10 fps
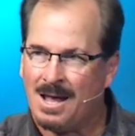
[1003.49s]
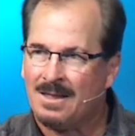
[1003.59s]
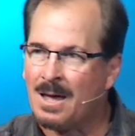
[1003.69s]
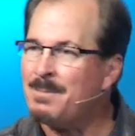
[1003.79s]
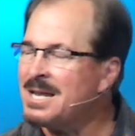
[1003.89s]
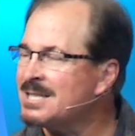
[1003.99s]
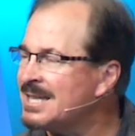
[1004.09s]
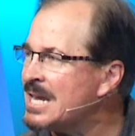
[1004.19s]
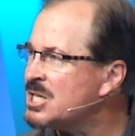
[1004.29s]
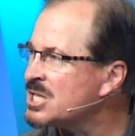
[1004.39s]
That means that
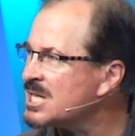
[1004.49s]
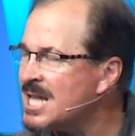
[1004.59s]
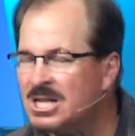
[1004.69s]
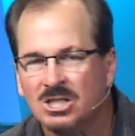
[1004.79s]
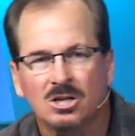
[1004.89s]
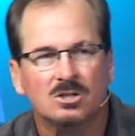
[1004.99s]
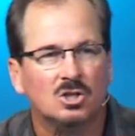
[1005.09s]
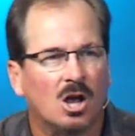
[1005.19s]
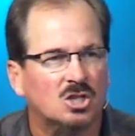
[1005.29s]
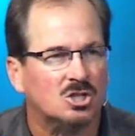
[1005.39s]
they clenched their
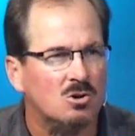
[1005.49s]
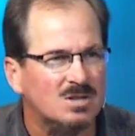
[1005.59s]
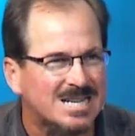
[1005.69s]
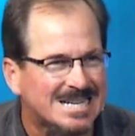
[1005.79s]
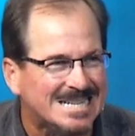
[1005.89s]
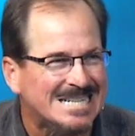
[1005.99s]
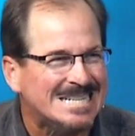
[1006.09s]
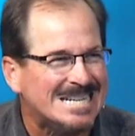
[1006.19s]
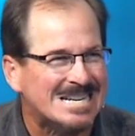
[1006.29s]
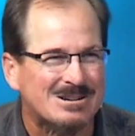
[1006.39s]
jaws so tight
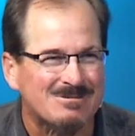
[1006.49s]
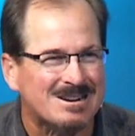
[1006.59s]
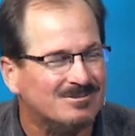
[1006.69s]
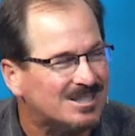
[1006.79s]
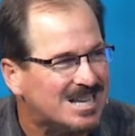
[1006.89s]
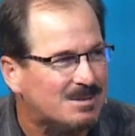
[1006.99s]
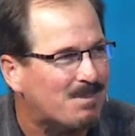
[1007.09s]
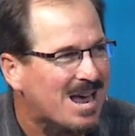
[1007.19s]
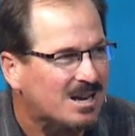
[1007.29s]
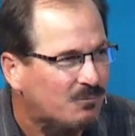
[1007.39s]
and ground their teeth
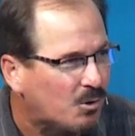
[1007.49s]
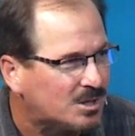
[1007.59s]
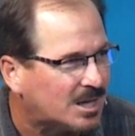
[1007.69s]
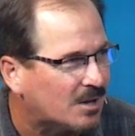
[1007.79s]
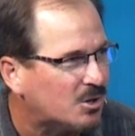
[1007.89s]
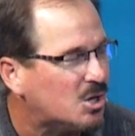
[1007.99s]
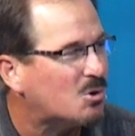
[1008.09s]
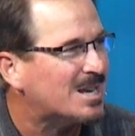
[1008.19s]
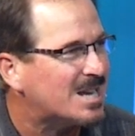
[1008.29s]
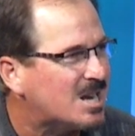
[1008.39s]
back and forth together that you
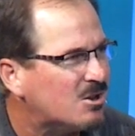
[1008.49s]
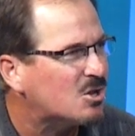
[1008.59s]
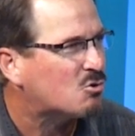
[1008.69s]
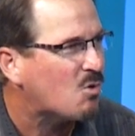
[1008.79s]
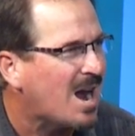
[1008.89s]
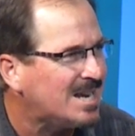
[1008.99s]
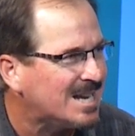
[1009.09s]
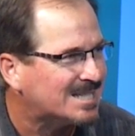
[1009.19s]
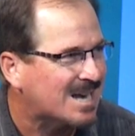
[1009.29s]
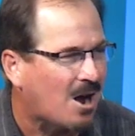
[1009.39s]
could hear the
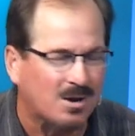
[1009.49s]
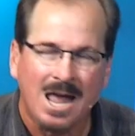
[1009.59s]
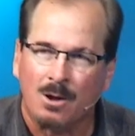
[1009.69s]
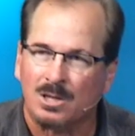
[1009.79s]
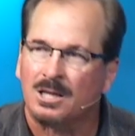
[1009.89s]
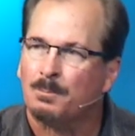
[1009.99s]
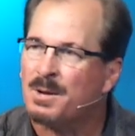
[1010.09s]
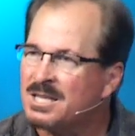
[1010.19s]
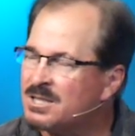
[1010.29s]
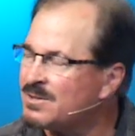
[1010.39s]
grinding sound with little
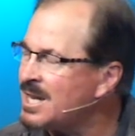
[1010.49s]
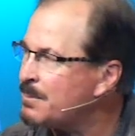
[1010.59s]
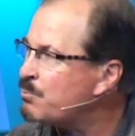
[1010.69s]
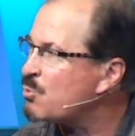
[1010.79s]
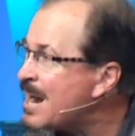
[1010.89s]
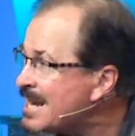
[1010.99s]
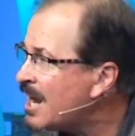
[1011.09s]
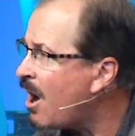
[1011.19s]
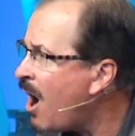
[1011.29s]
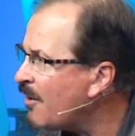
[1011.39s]
pieces of teeth
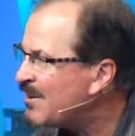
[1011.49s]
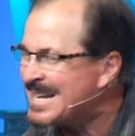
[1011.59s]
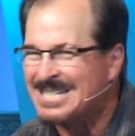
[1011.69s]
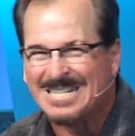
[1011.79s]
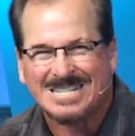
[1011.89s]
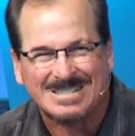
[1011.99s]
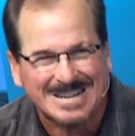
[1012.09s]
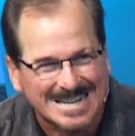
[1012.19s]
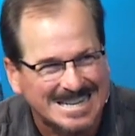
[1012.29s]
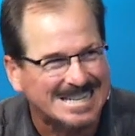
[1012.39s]
breaking off as they're
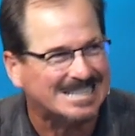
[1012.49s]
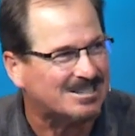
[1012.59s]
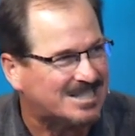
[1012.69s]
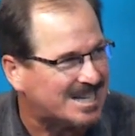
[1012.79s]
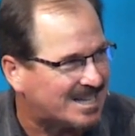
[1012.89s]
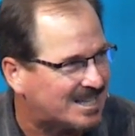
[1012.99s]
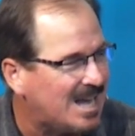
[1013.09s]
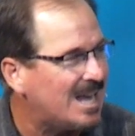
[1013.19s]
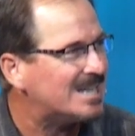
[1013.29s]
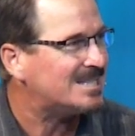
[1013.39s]
grinding their teeth.
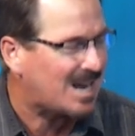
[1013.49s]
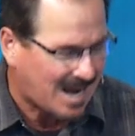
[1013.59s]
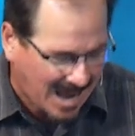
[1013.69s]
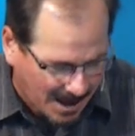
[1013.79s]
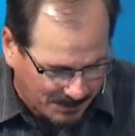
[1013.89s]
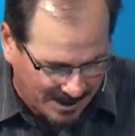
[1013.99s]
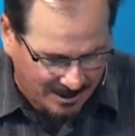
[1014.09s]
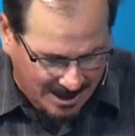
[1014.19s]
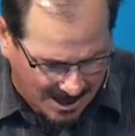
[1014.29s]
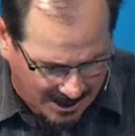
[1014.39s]
It's not a happy
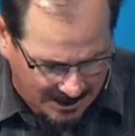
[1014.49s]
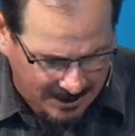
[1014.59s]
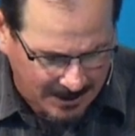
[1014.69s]
thing.